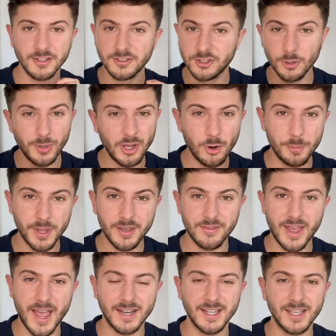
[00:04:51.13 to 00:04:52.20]
do a little bit of
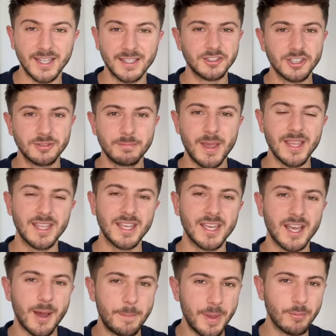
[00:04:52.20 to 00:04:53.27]
edit, just make it
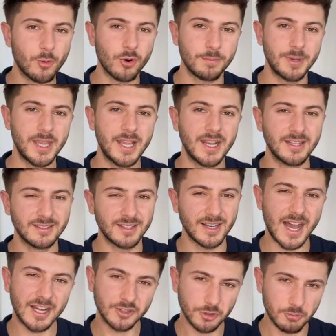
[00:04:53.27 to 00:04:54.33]
a bit more appealing to
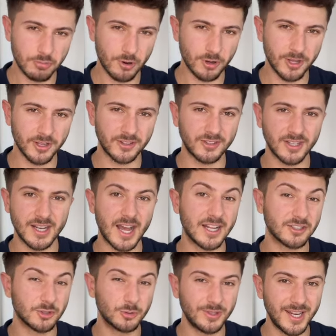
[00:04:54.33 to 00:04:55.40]
the actual product and
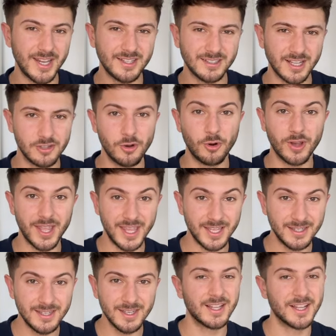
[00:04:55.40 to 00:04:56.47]
actual niche that you're
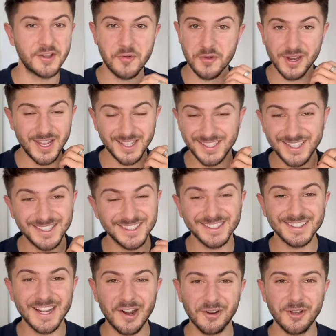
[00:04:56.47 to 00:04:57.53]
in. Literally
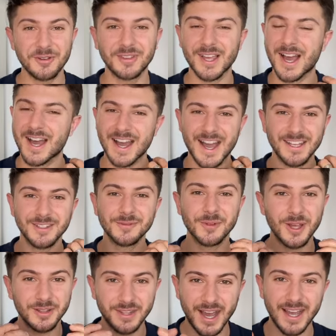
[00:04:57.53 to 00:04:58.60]
just download that and
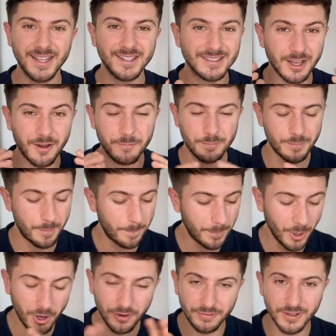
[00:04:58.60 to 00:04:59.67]
that is a
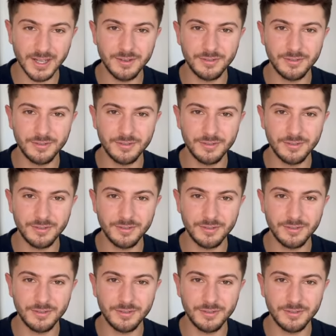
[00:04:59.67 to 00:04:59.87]
perfectly